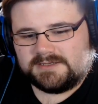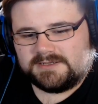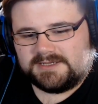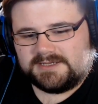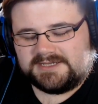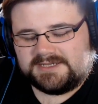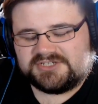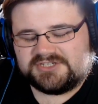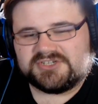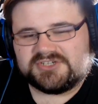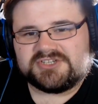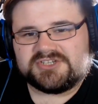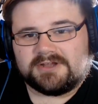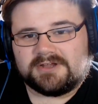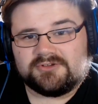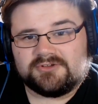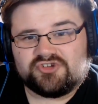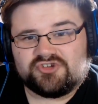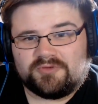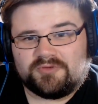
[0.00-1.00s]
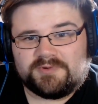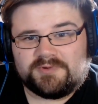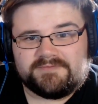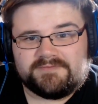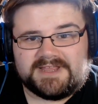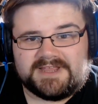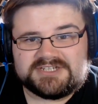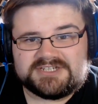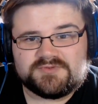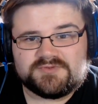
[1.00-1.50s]
He's just Donald Trump with
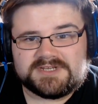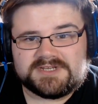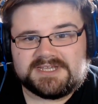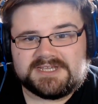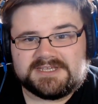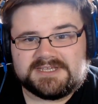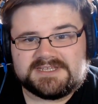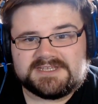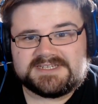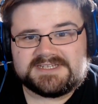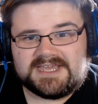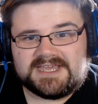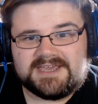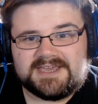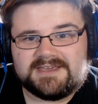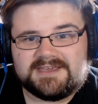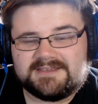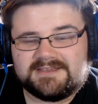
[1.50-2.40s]
less ridiculous hair.